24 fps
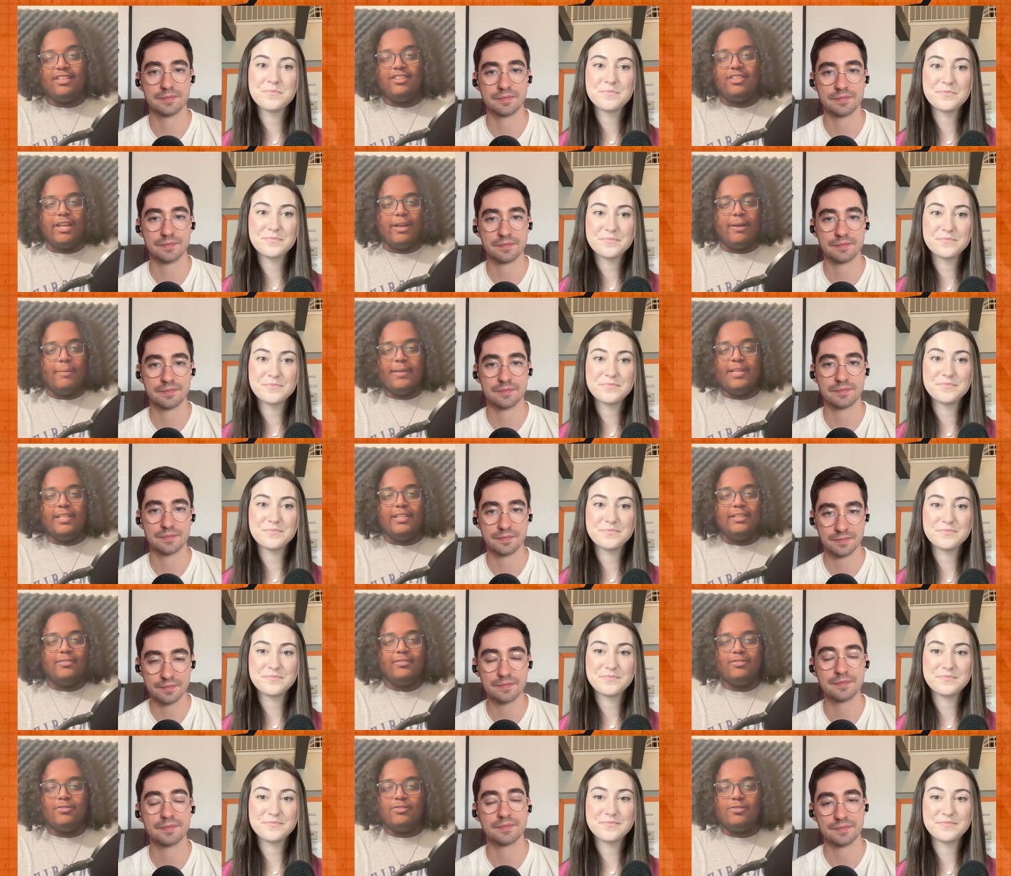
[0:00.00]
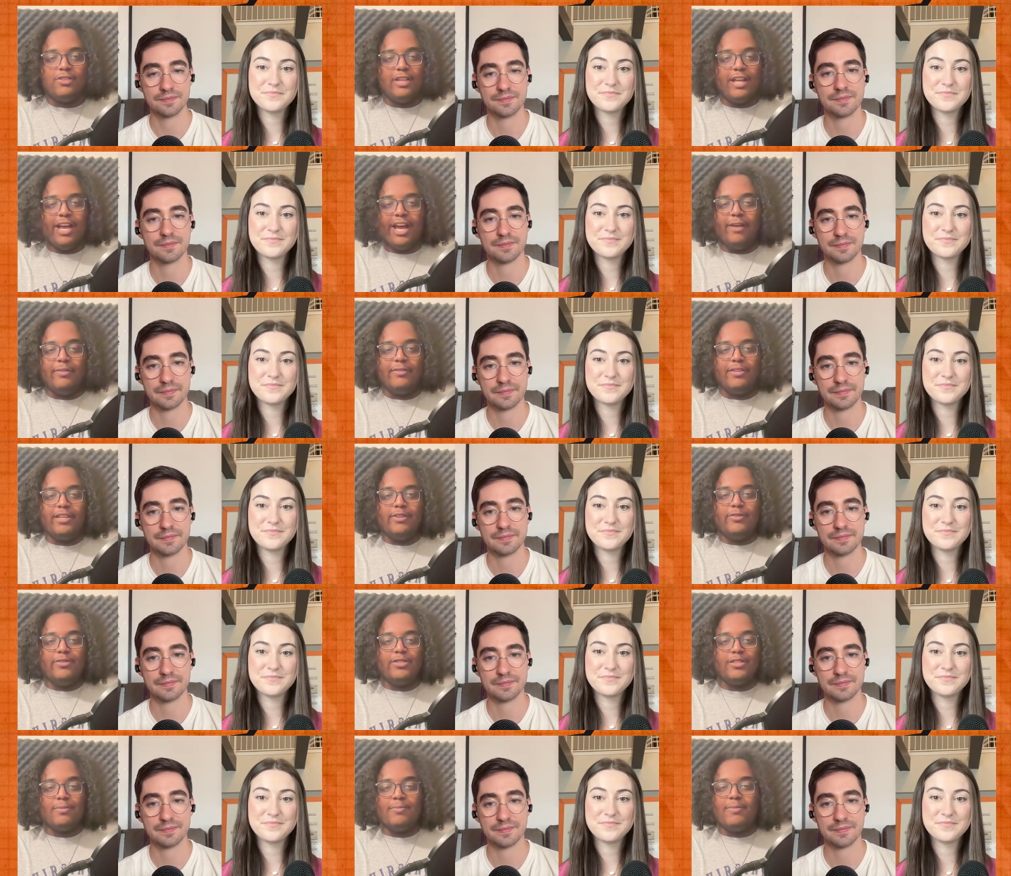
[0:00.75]
Speaker 1: I mean, I, it
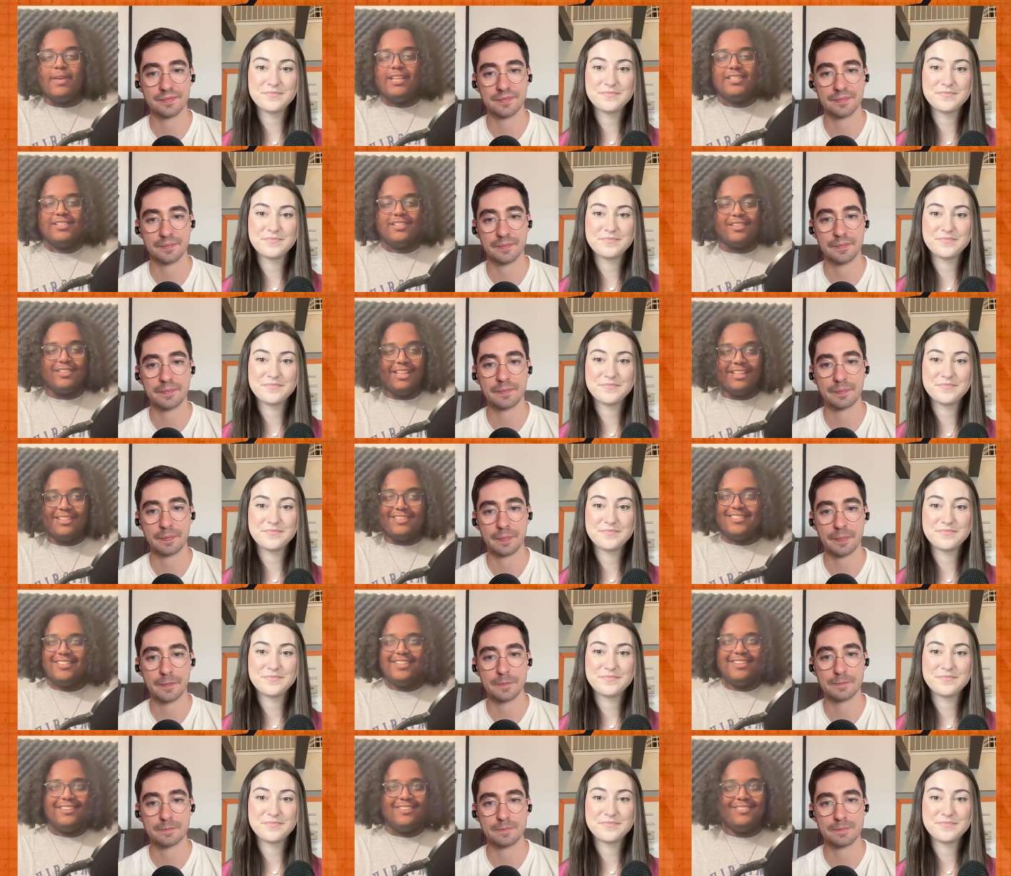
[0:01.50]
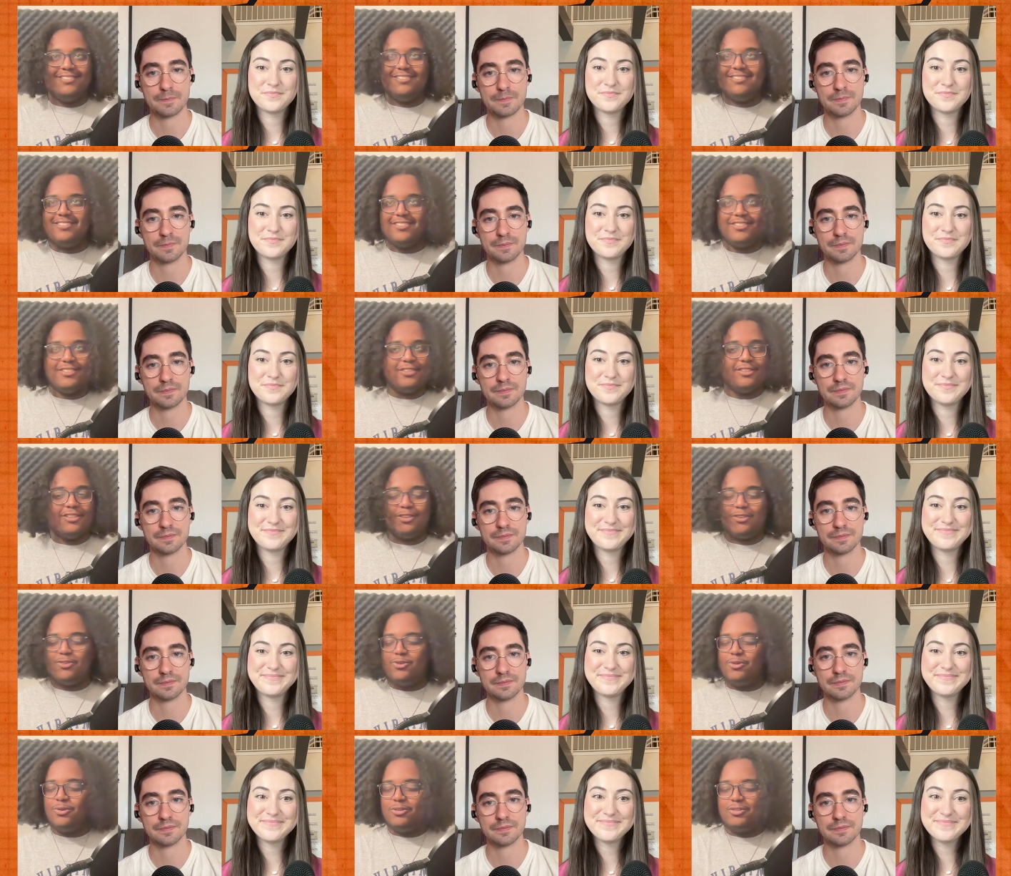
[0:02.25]
was amazing, like seeing the
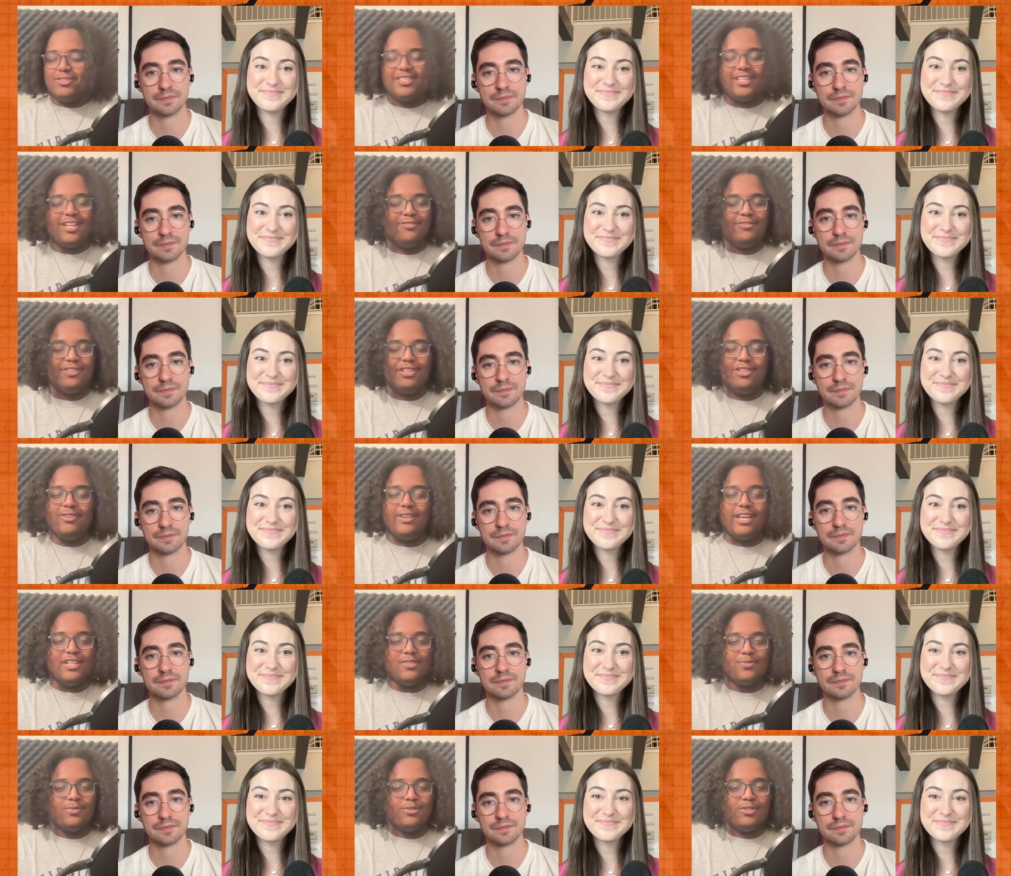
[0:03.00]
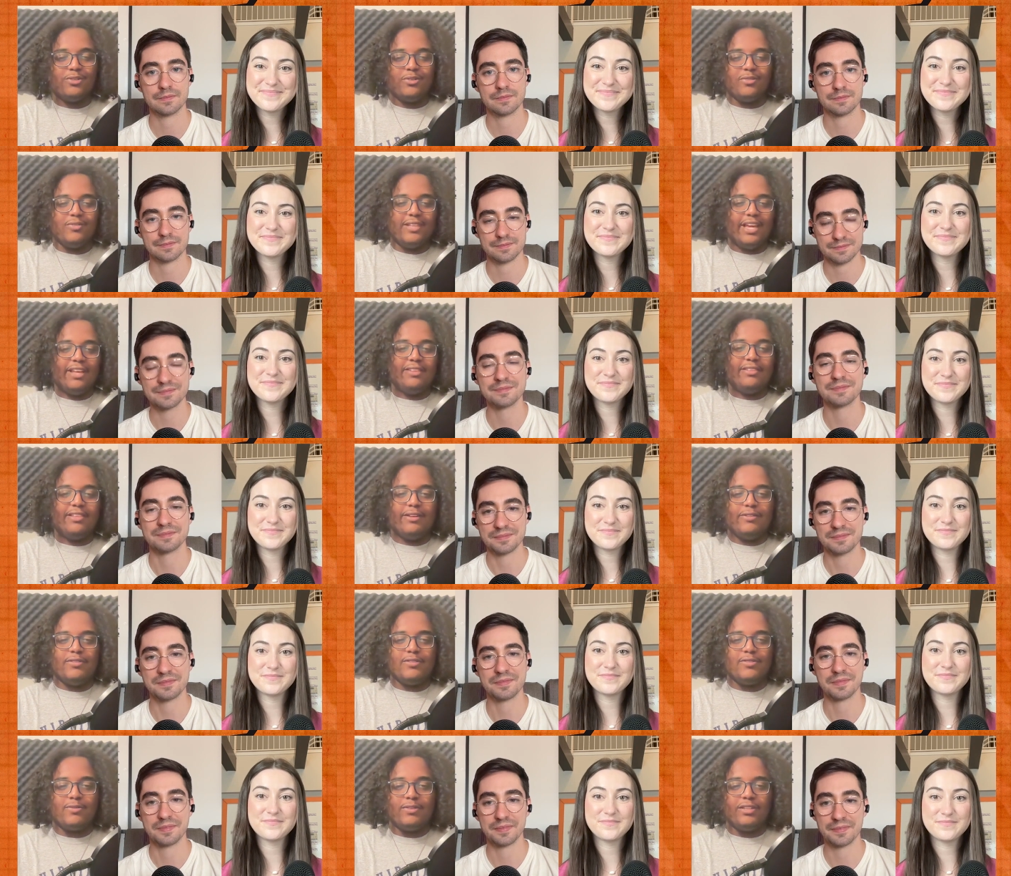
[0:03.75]
cool stuff that you guys were doing. That that
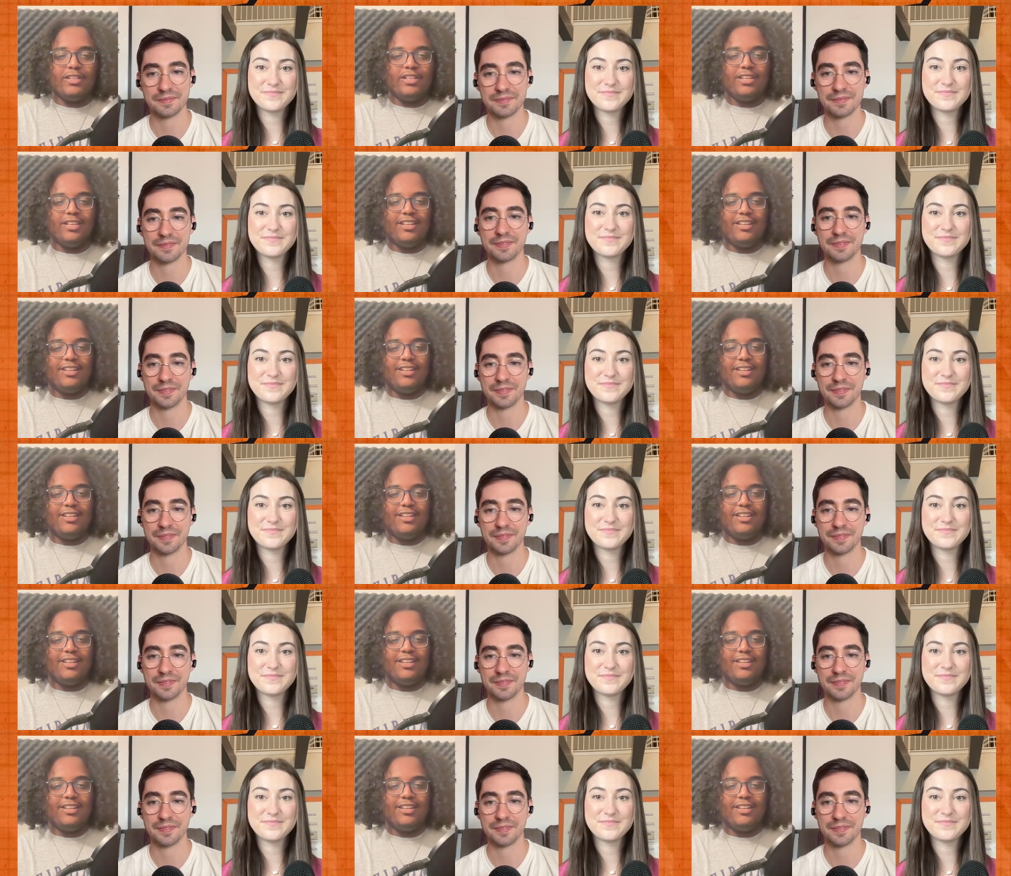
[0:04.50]
was really good.